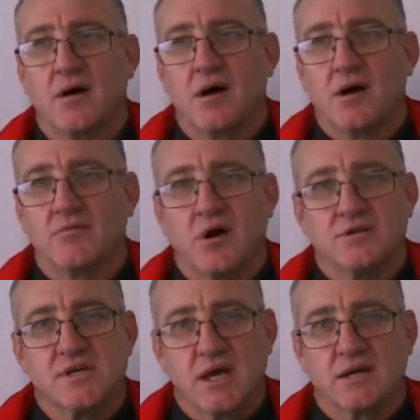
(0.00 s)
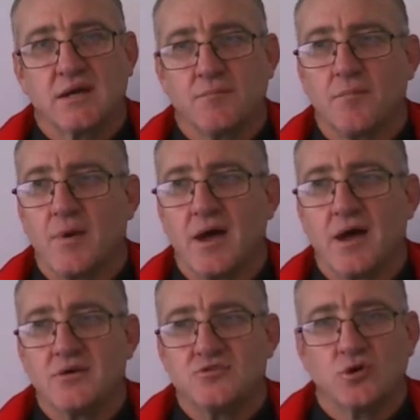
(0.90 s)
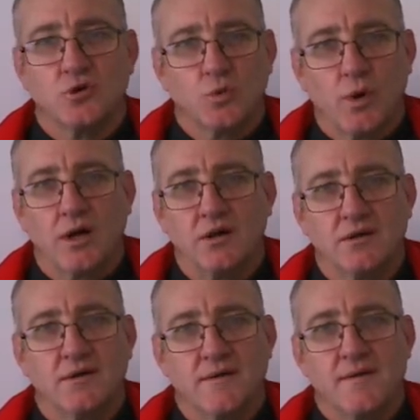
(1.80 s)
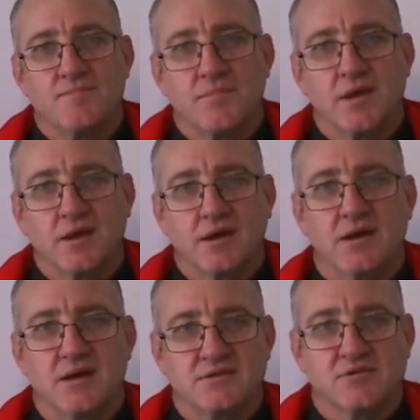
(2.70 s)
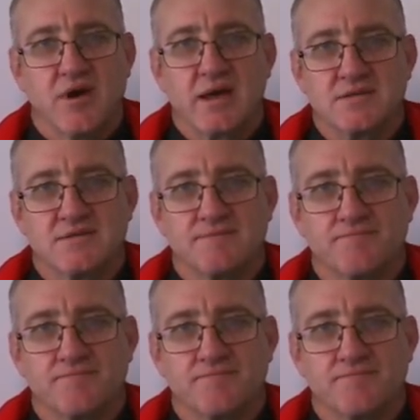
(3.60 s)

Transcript: of God's kingdom as you dwell in his grace?